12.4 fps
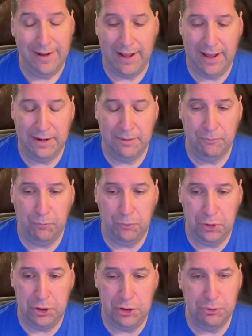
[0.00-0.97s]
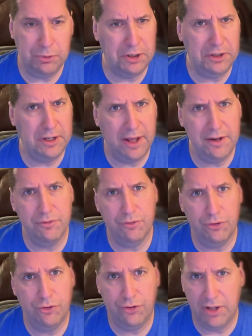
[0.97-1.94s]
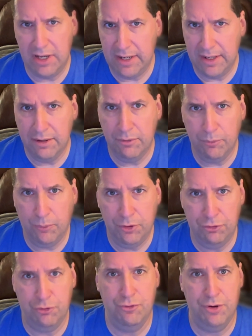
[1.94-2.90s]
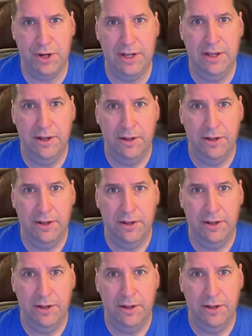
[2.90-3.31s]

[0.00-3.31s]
And you can kind of see in Wizardry